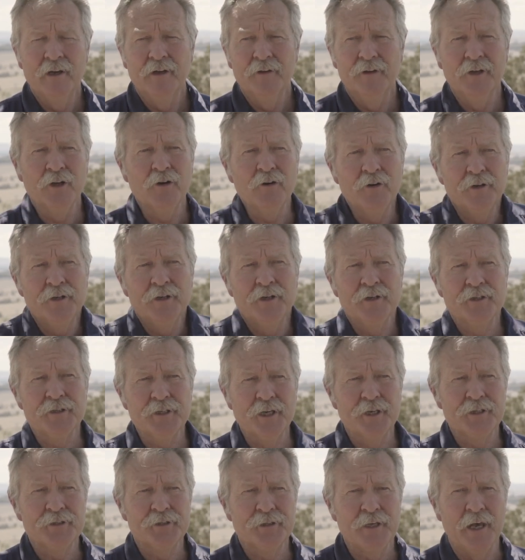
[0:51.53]
The good news
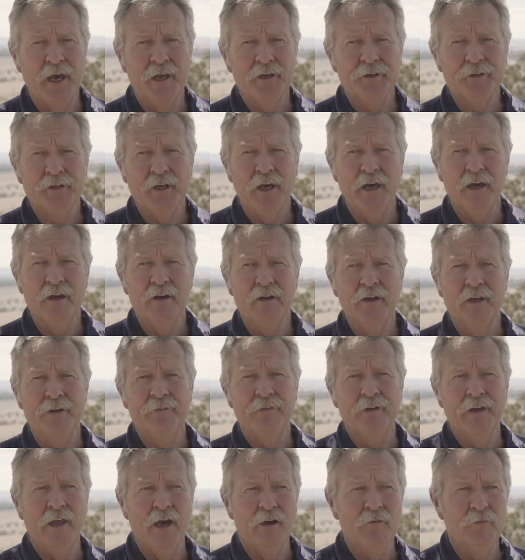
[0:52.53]
is that
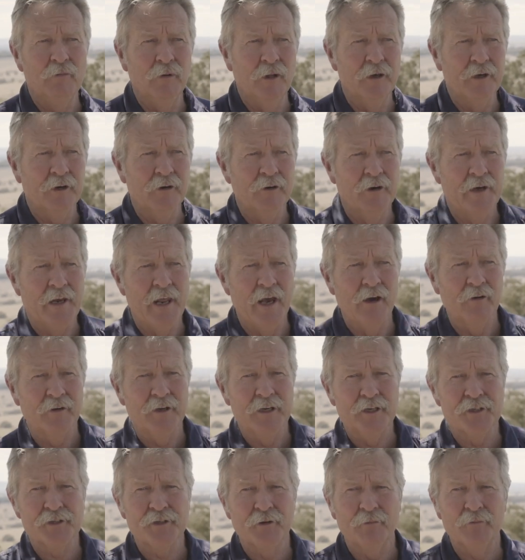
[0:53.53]
even though blue-green
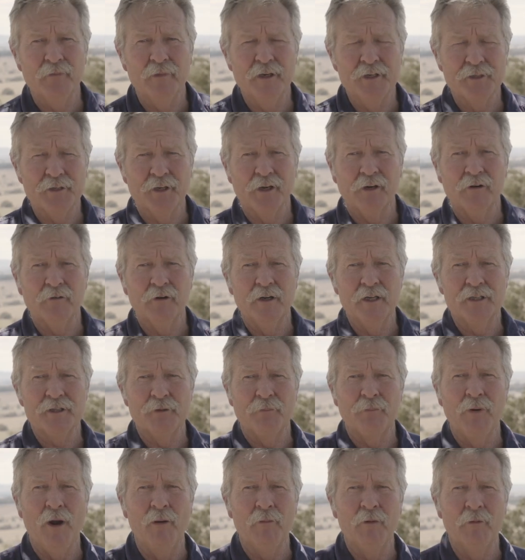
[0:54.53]
algae is a
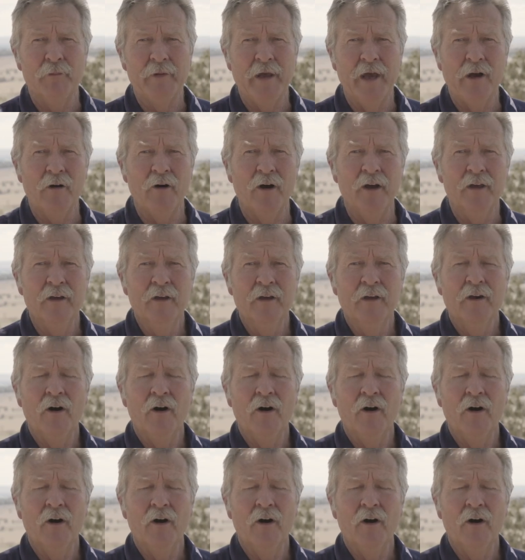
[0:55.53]
problem now,